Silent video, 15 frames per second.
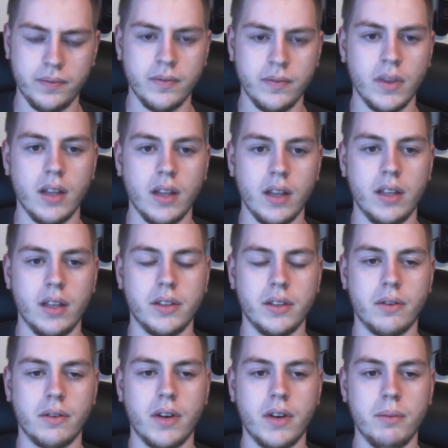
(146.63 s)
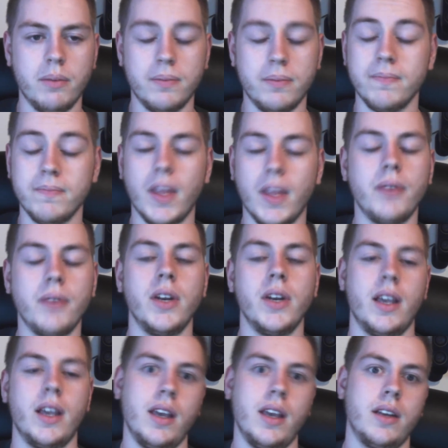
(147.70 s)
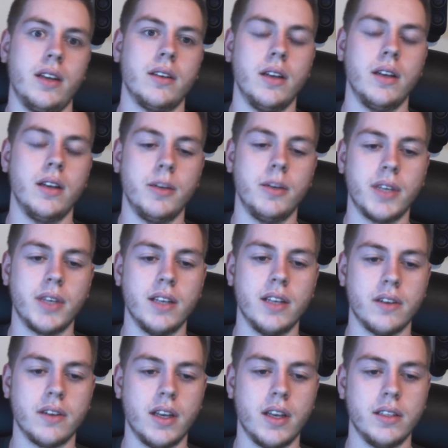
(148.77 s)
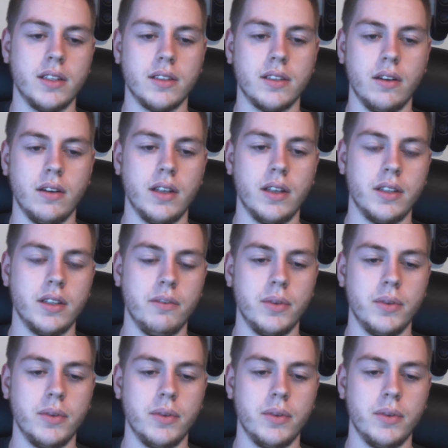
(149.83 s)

That sort of crap. And really, I get it. Kids are kids, all that stuff, but